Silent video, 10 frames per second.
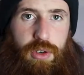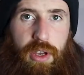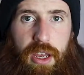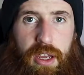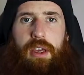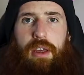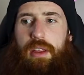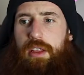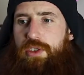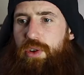okay. Yeah,
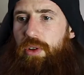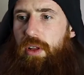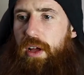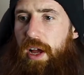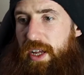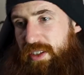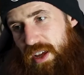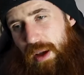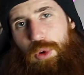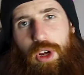that's cool. And
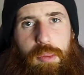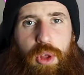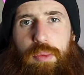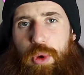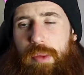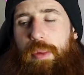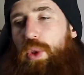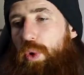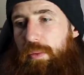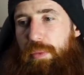I'm not going to bother putting the
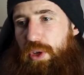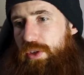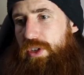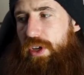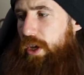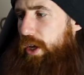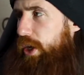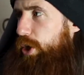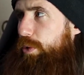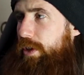pillow on because
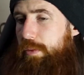you know what these